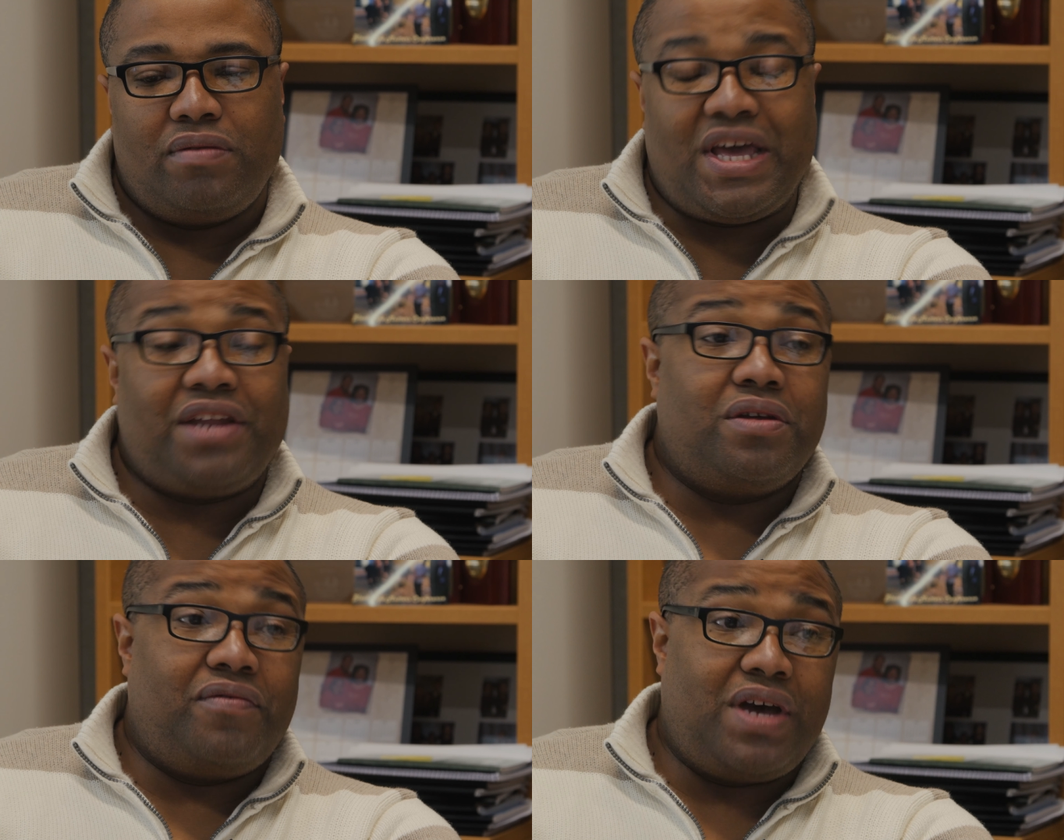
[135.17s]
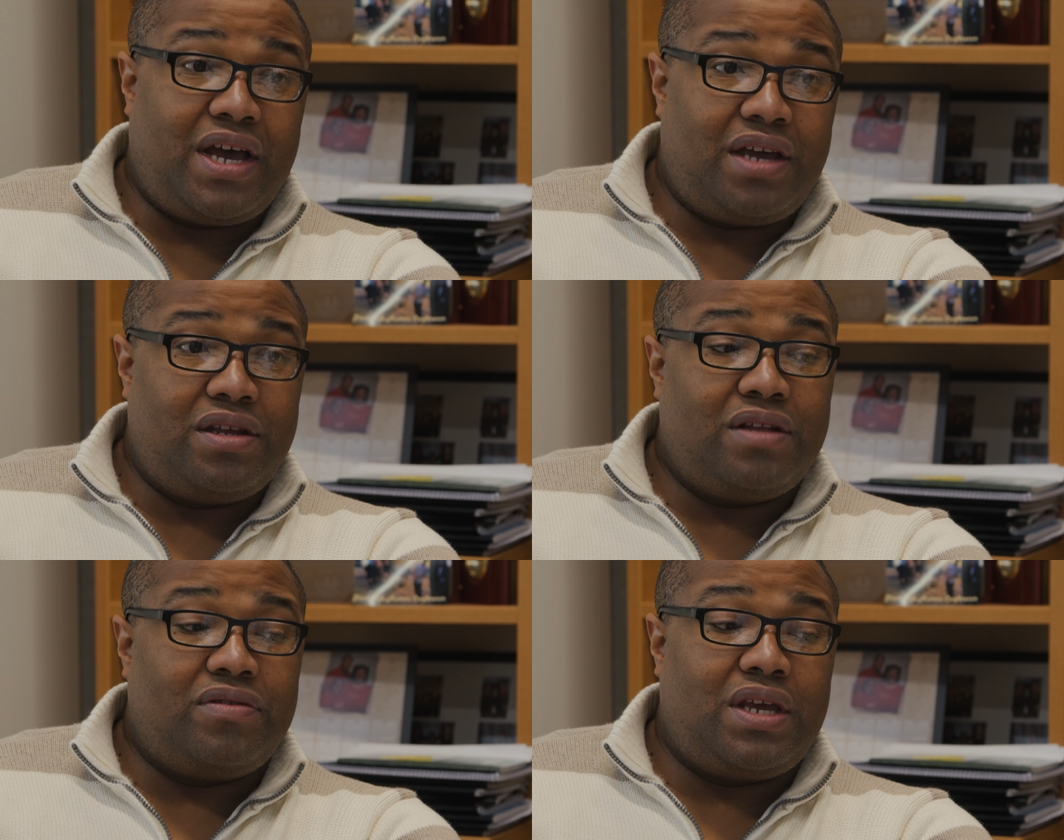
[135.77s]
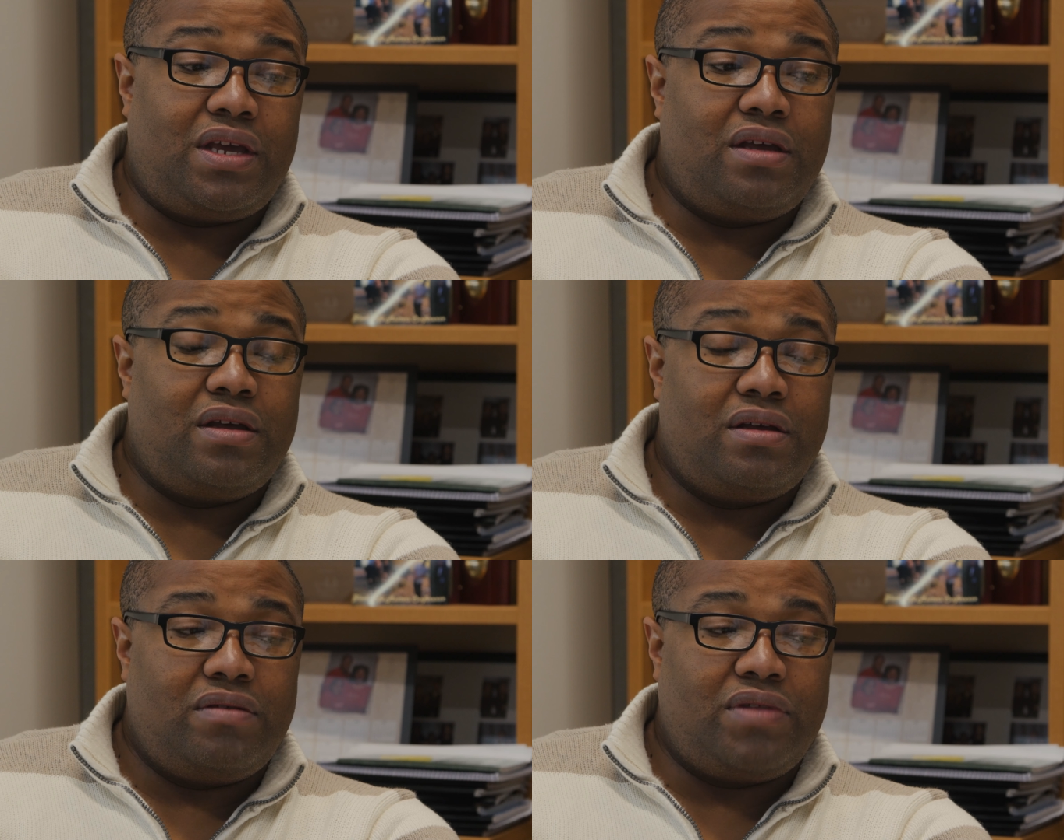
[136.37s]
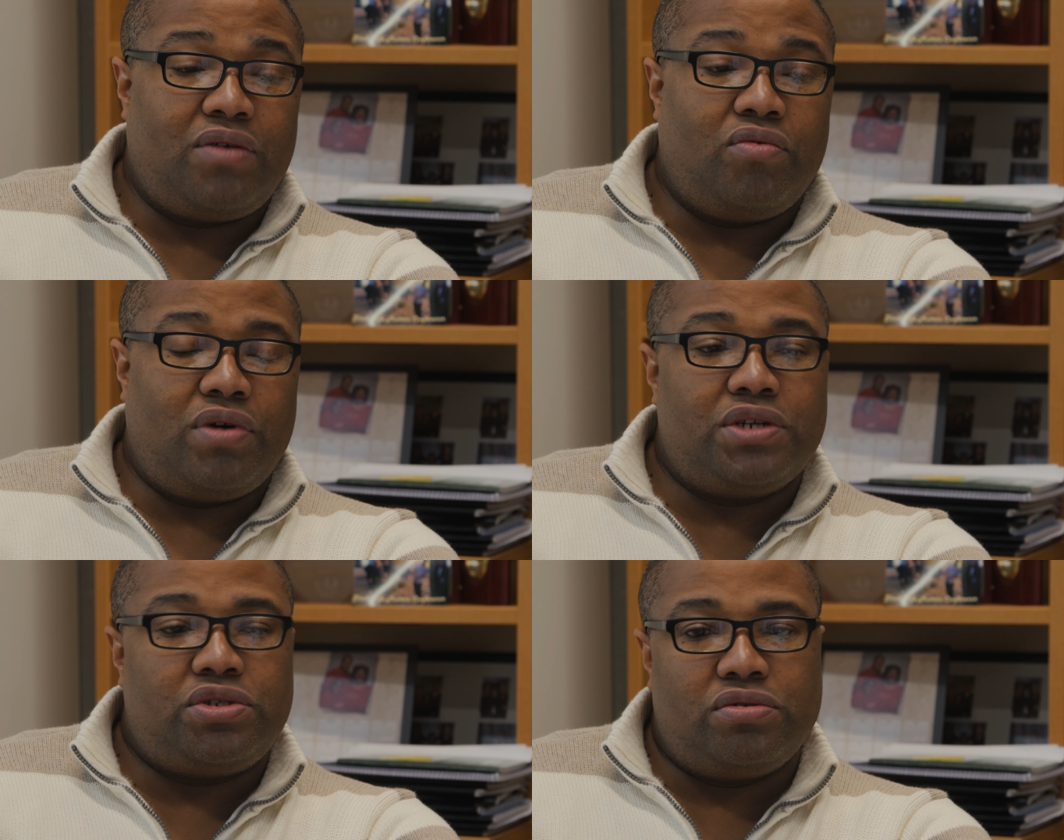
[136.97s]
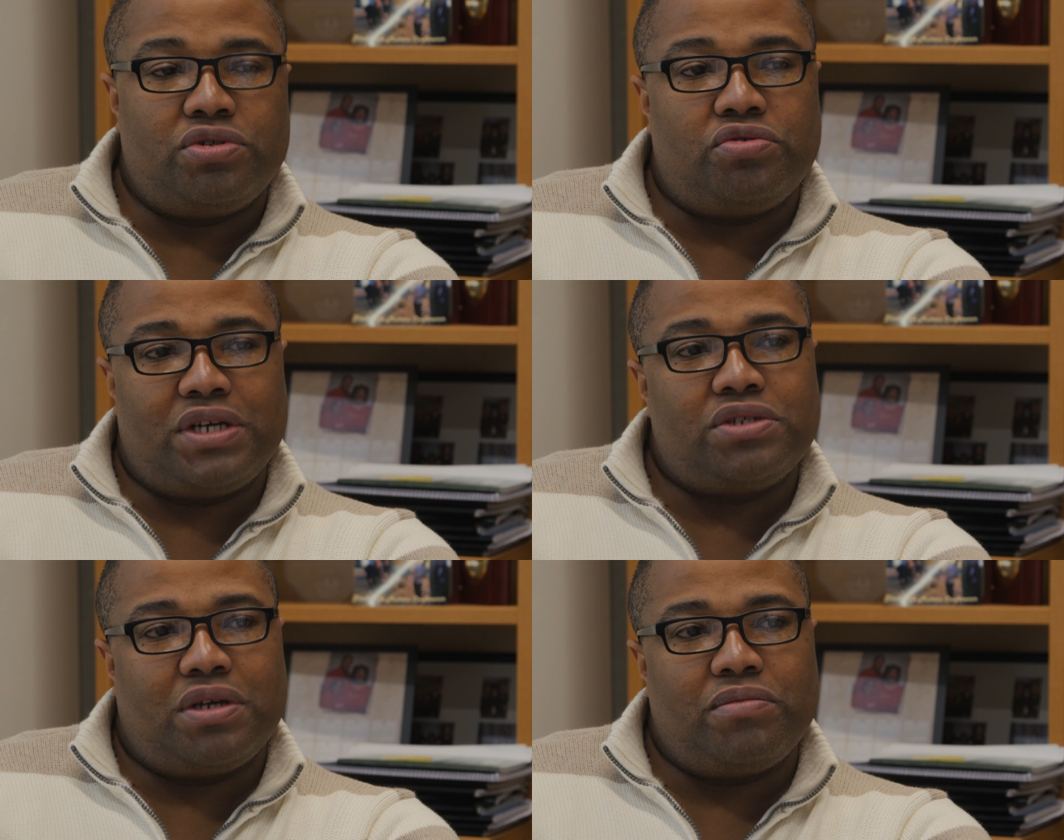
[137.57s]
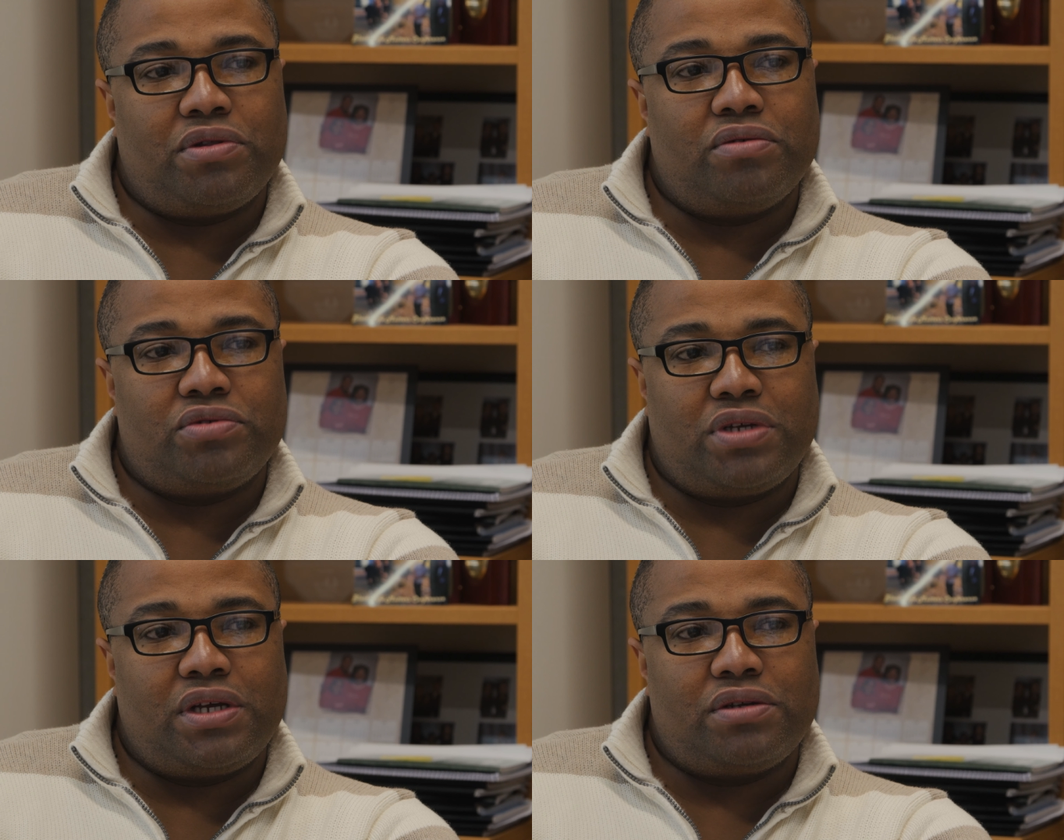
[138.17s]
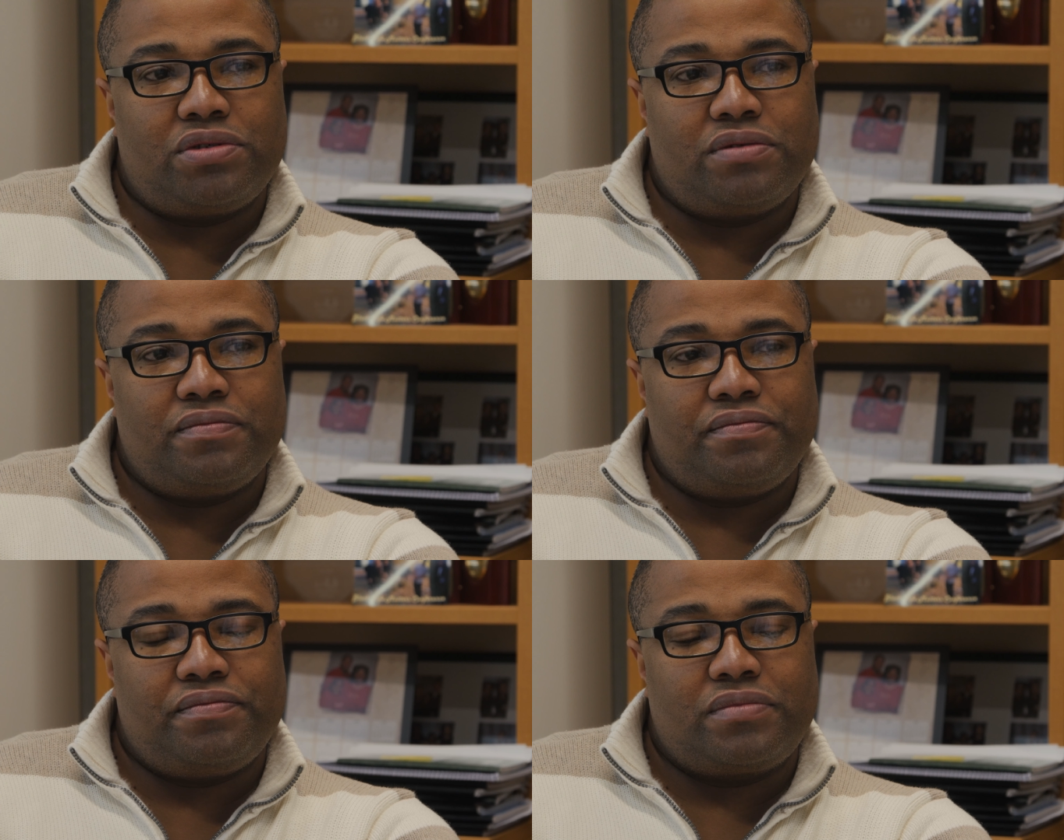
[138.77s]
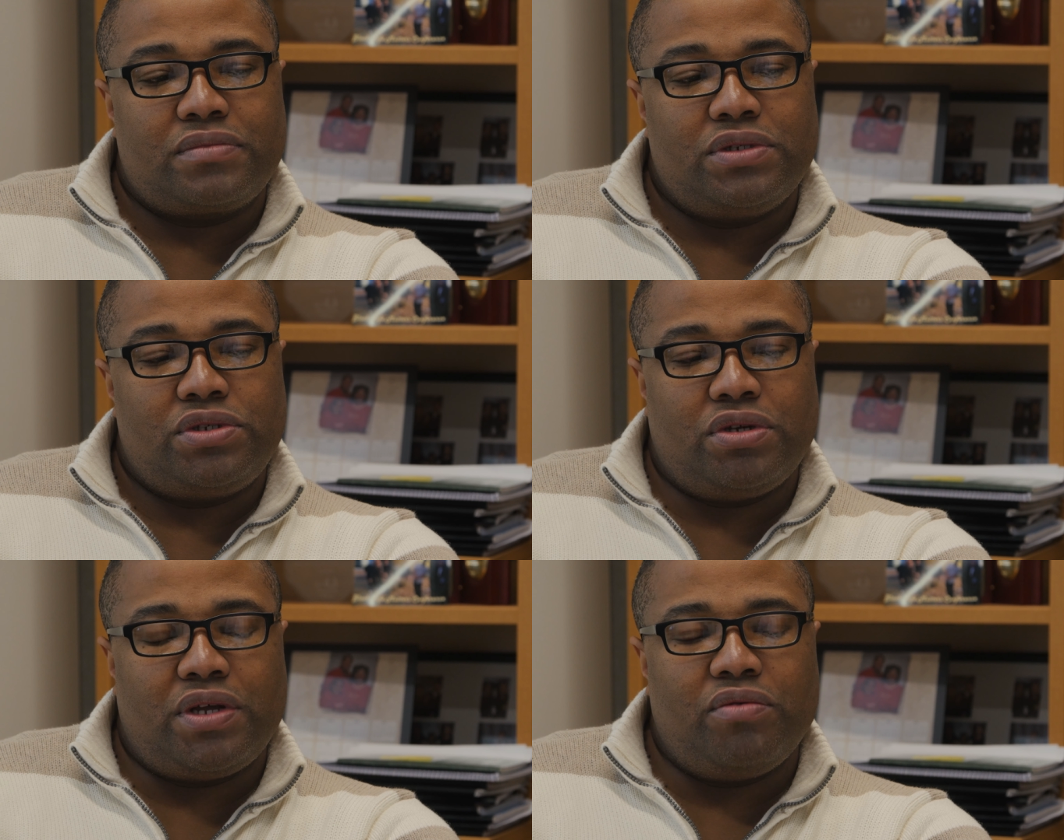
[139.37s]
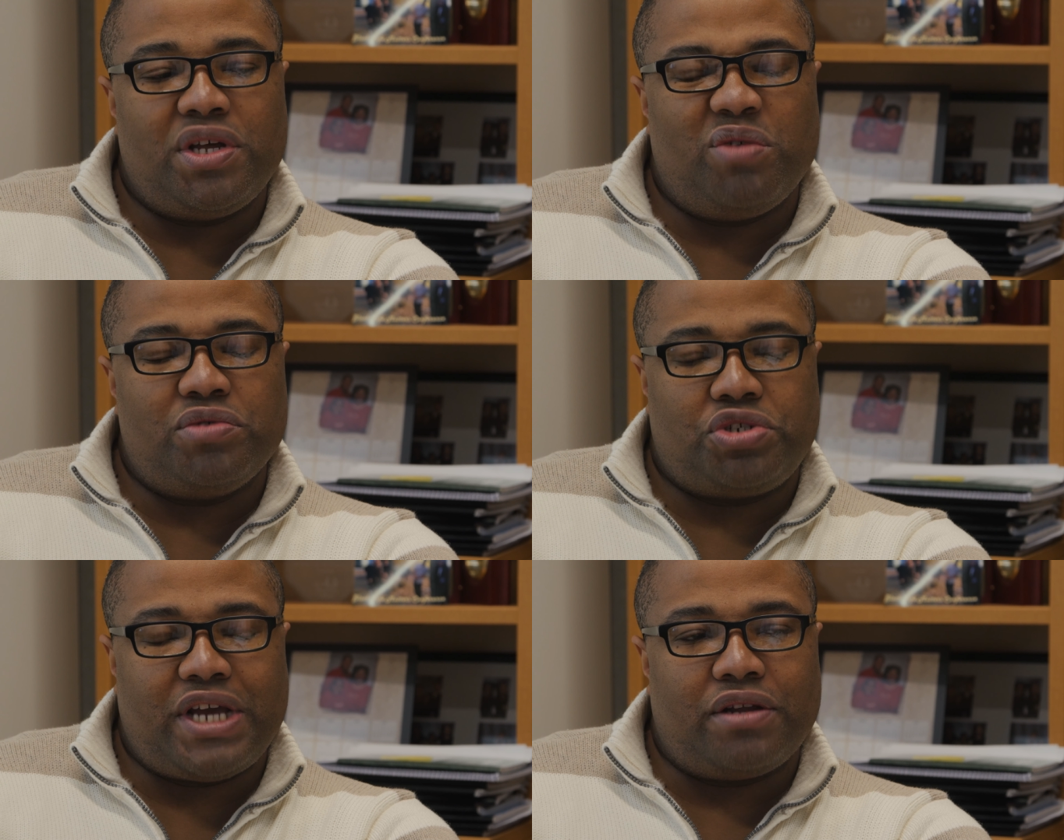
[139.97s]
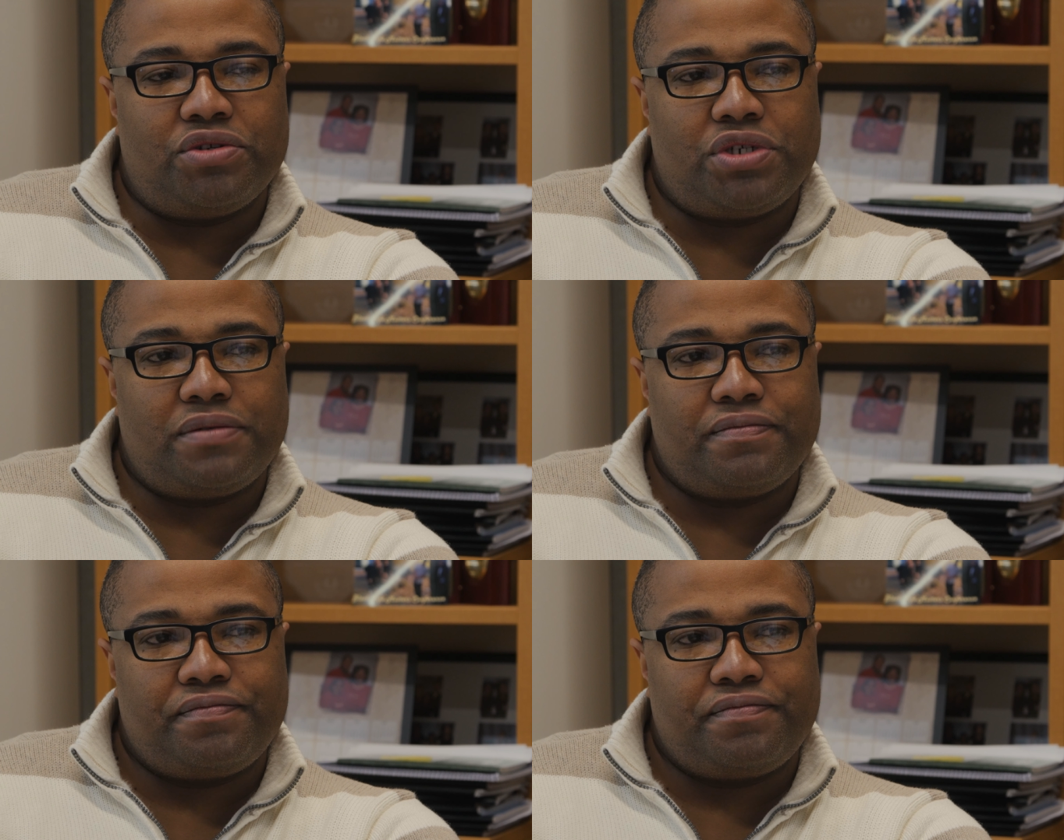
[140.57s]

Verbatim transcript: that divide and they, they wanted to address some of those things. So it was challenging.